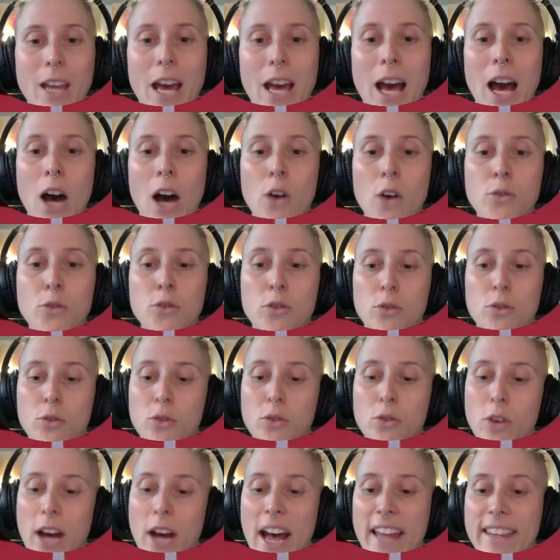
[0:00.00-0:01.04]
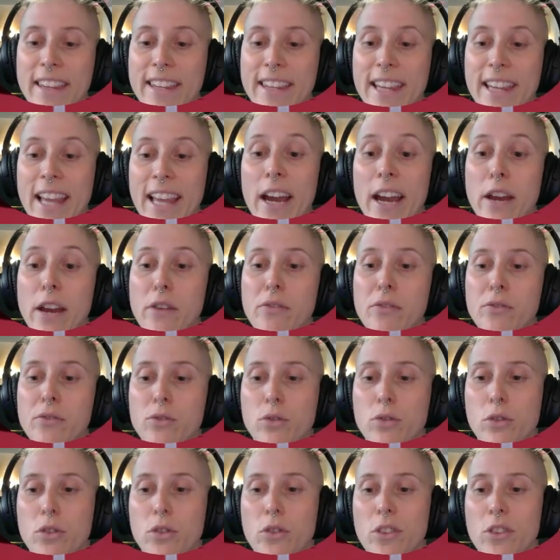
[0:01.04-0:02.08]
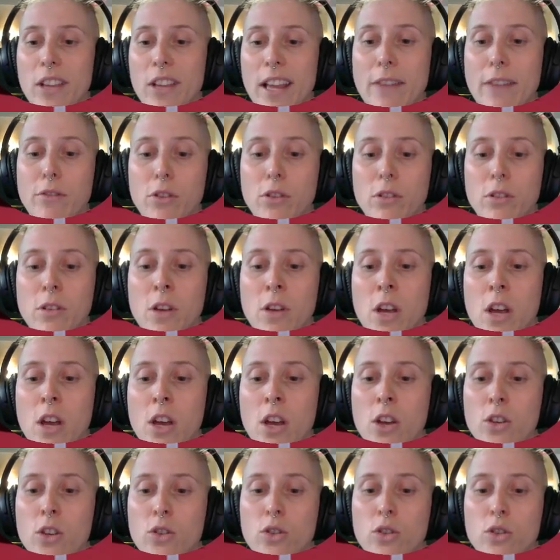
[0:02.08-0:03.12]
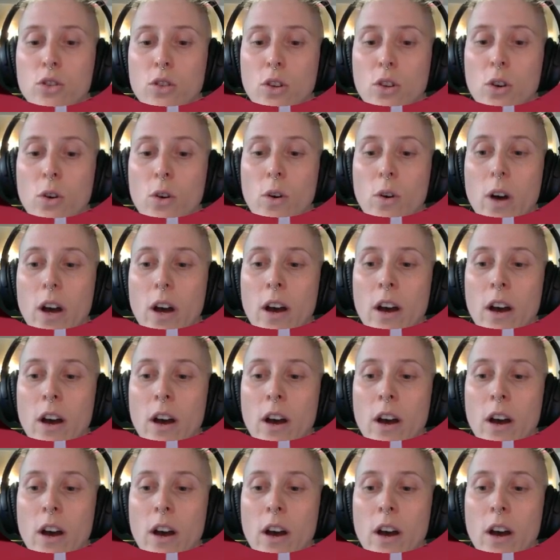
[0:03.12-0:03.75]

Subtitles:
how to add life to your level. So